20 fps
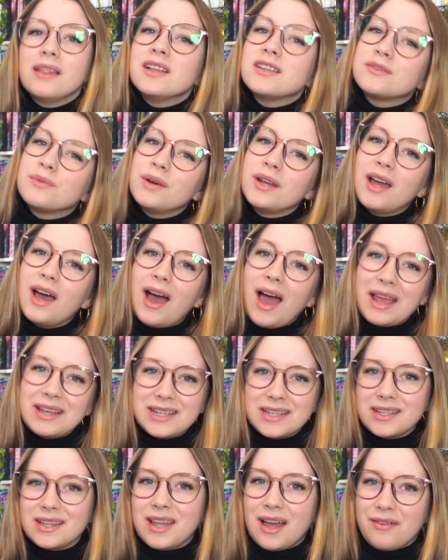This one, I
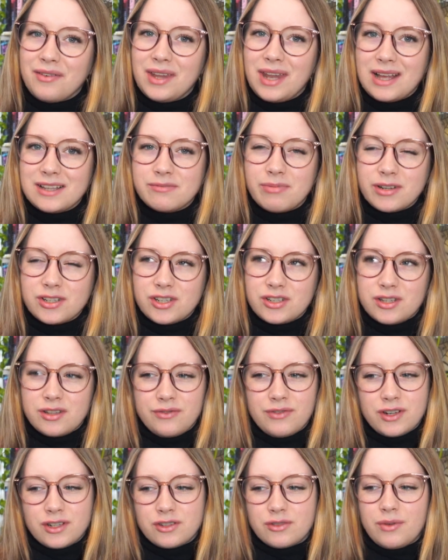didn't love it as much as the
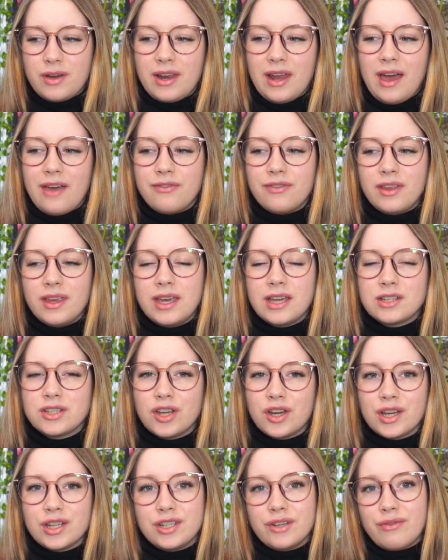first one. I feel like it
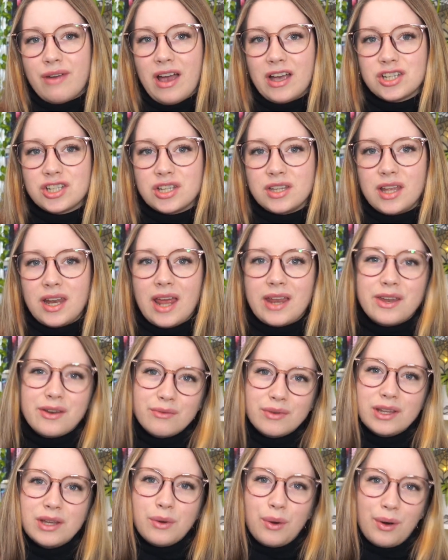took a direction that I didn't really